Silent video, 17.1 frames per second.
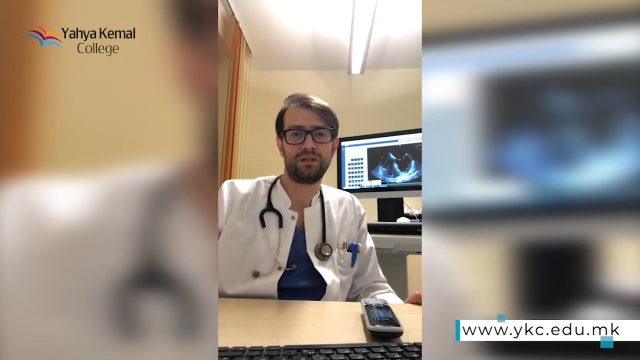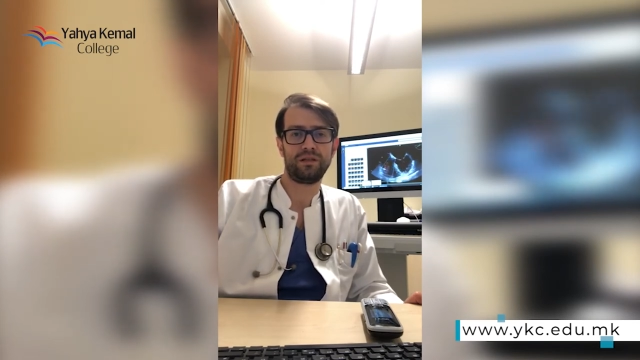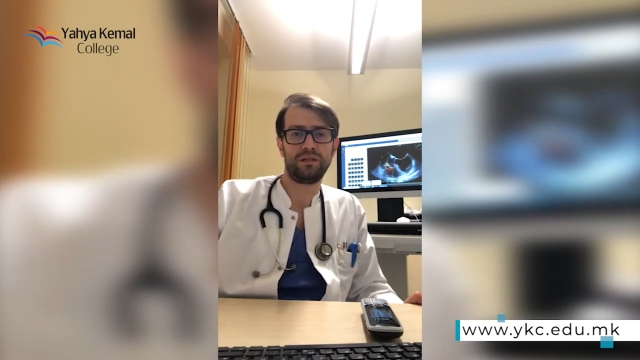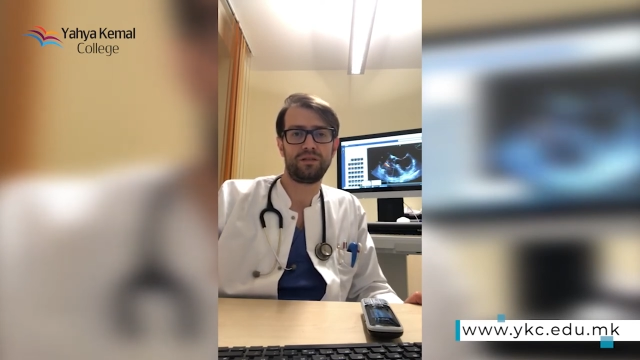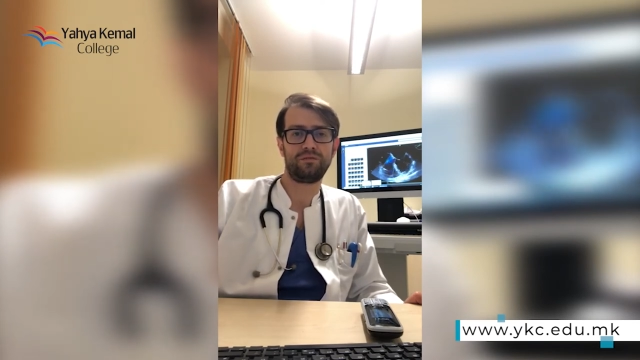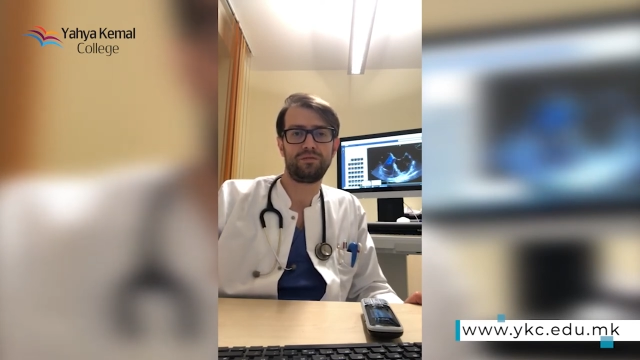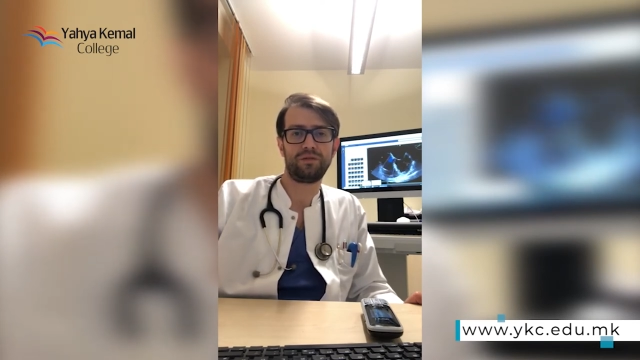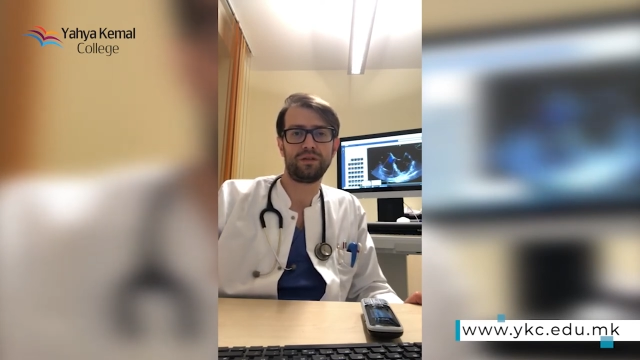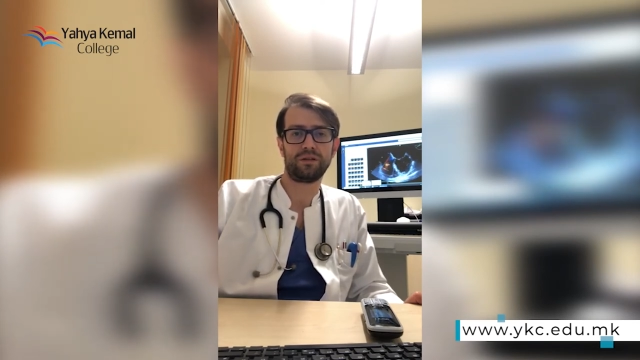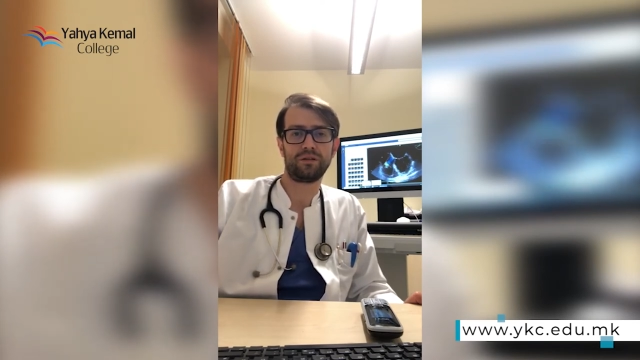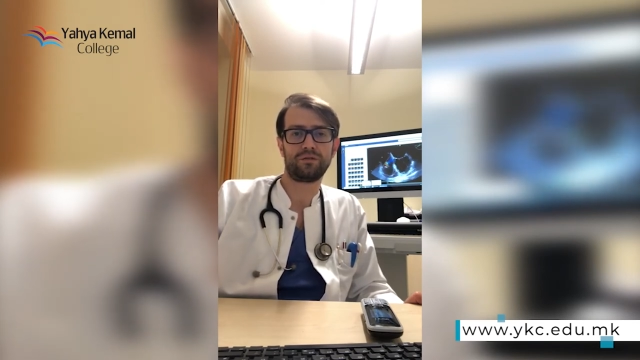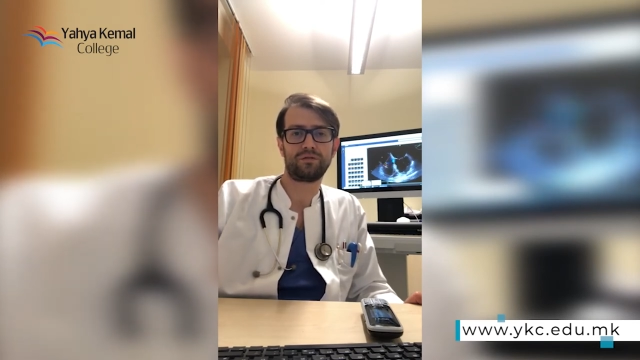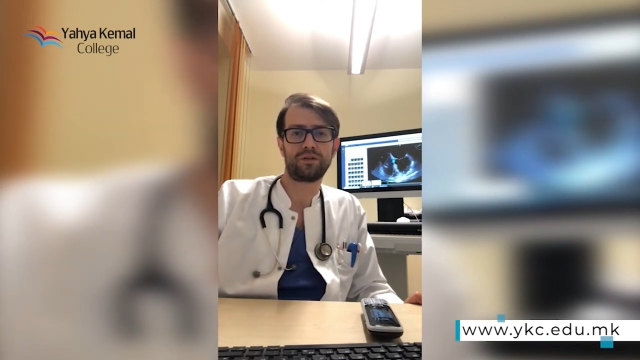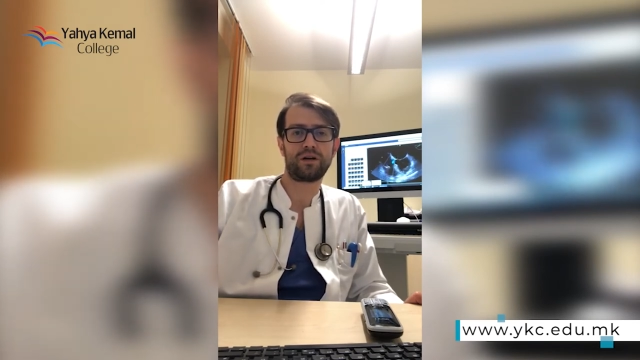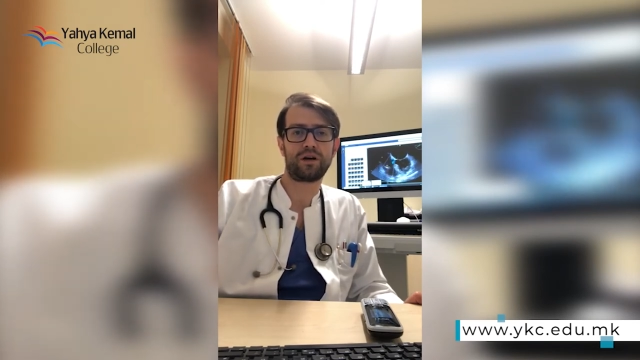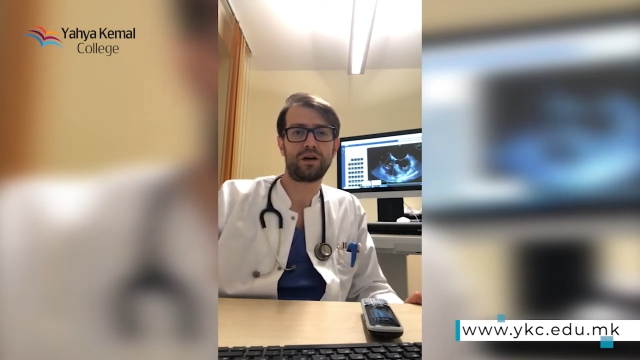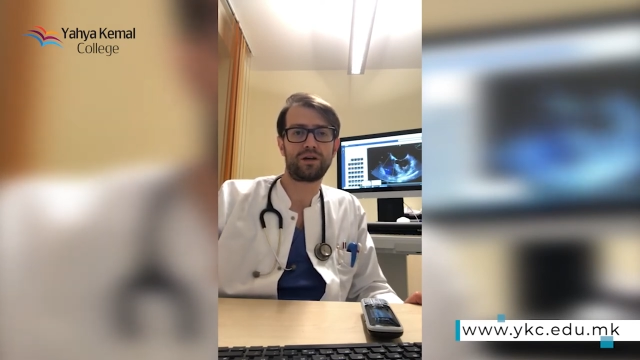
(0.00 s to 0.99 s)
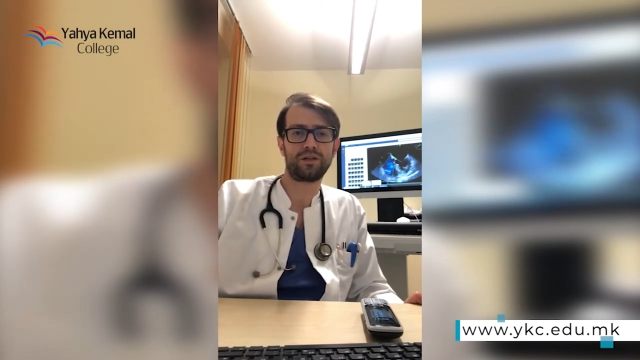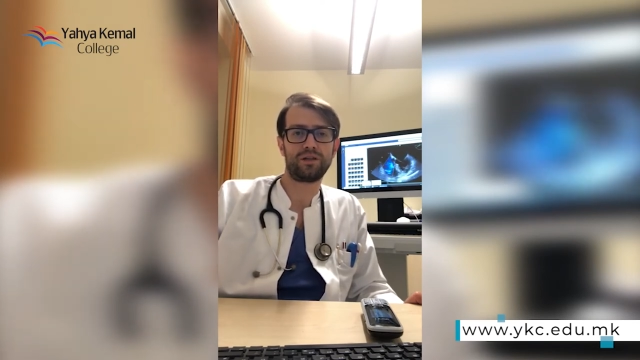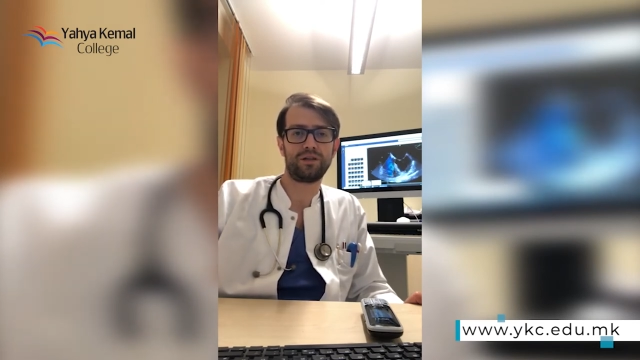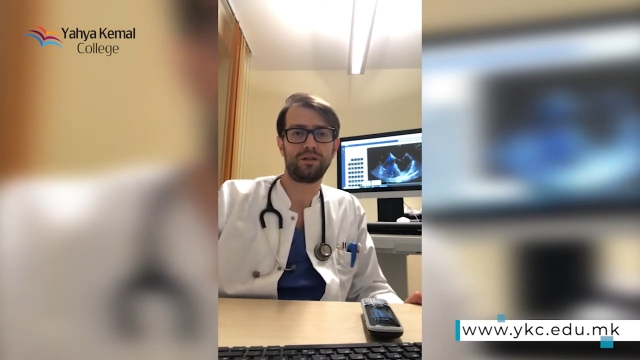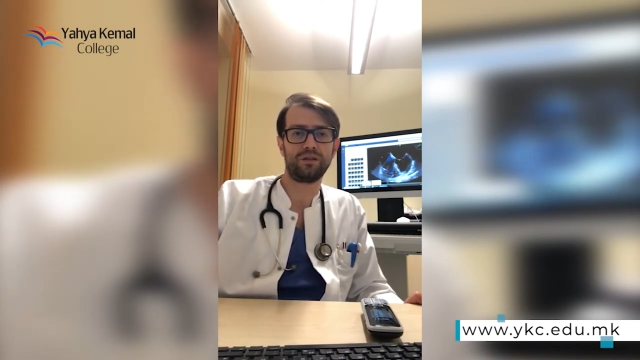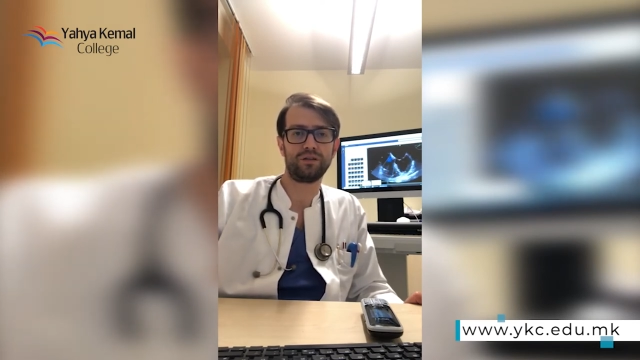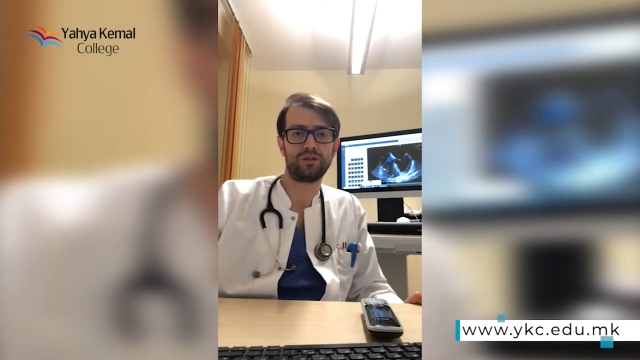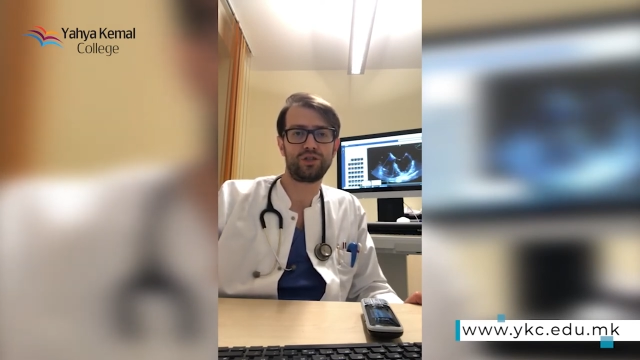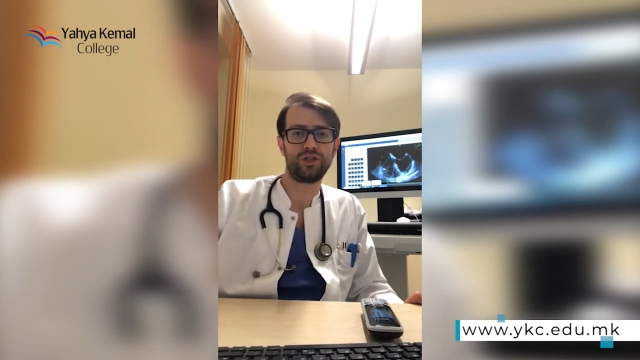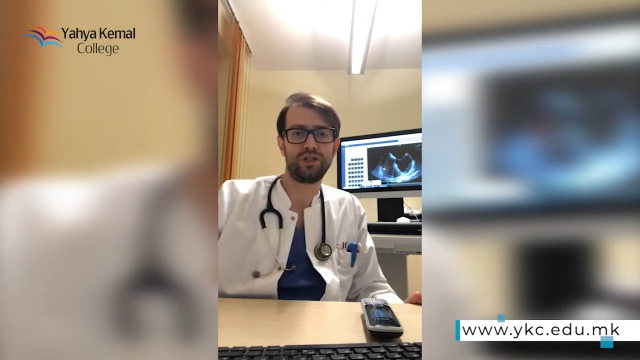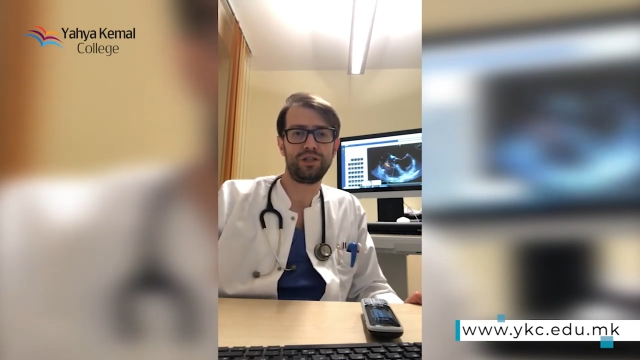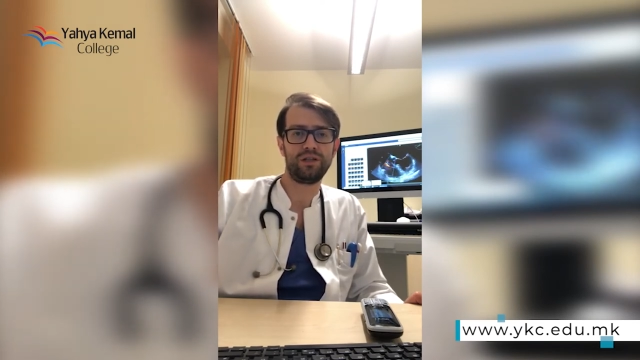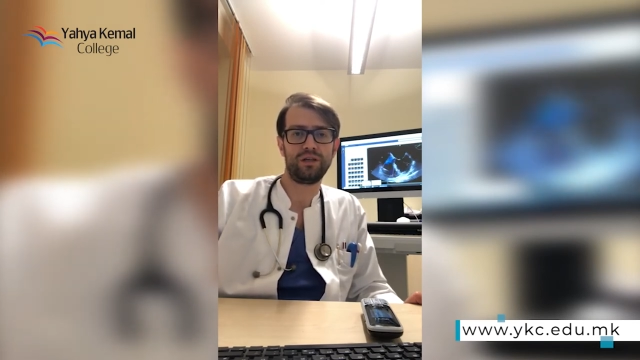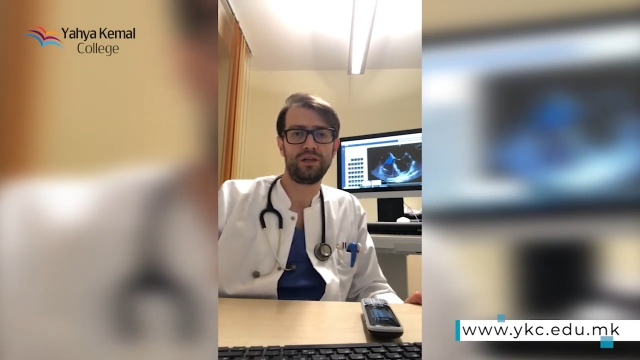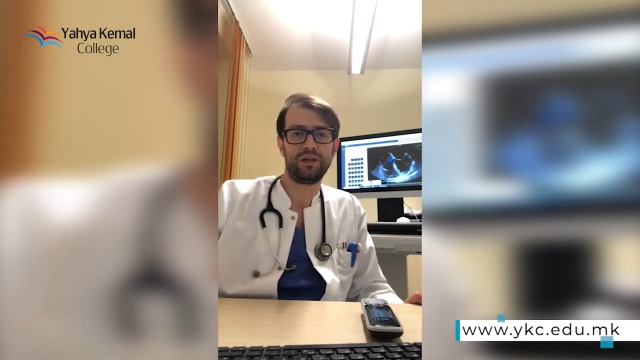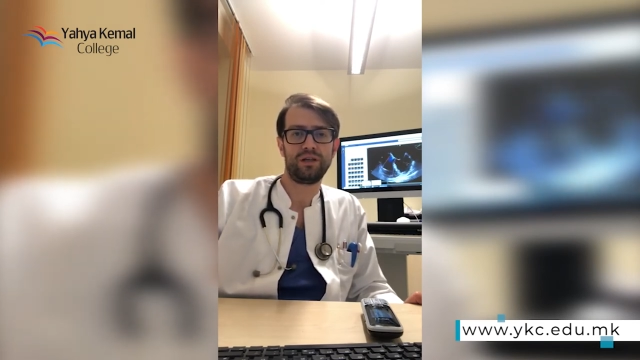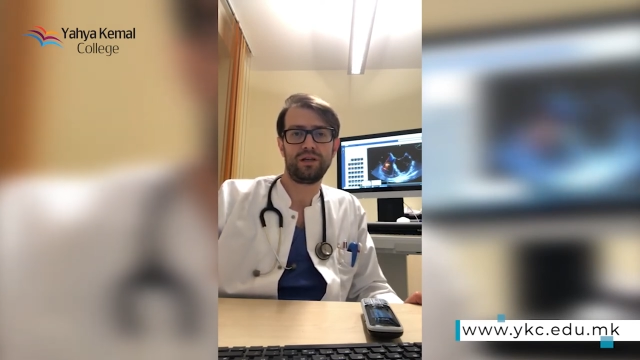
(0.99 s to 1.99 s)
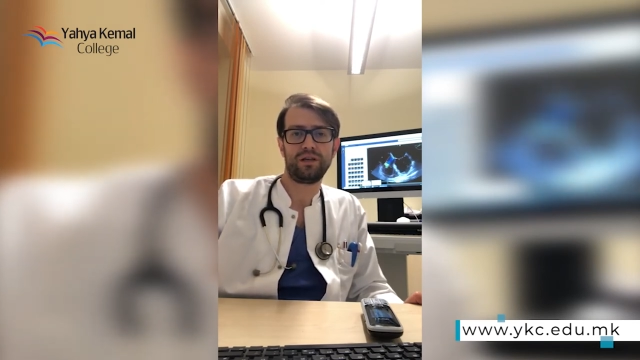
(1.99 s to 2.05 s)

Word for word: in the field of cardiology,